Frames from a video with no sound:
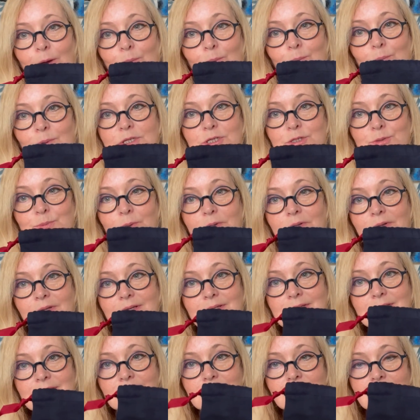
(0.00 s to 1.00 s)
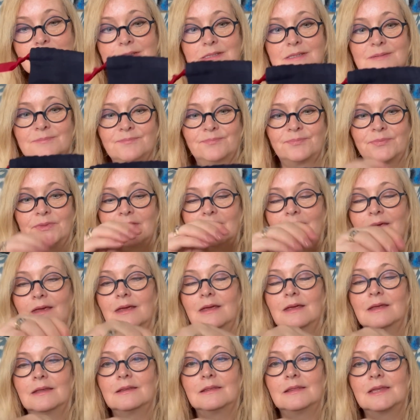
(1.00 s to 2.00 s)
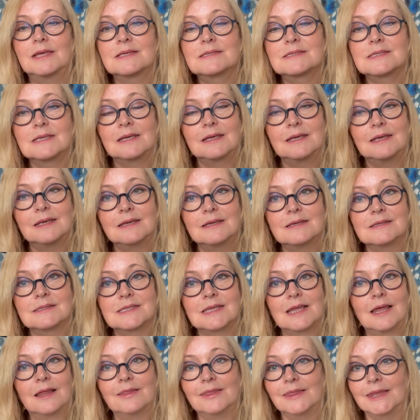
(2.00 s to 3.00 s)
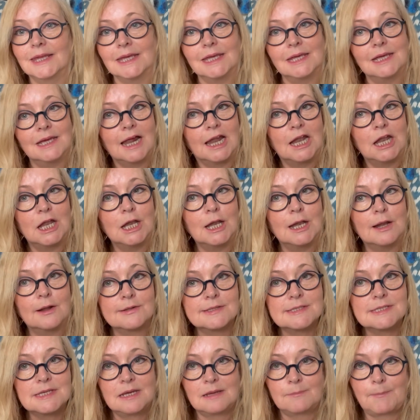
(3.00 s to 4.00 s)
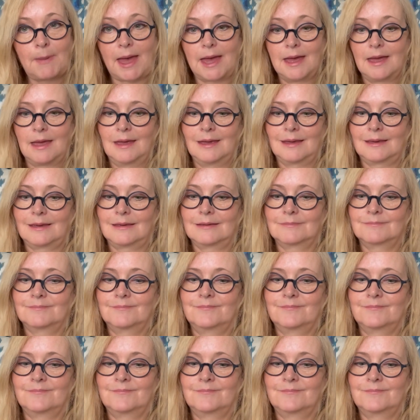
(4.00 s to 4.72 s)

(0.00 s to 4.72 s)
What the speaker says: which one this is. This is the LOTTIE bag.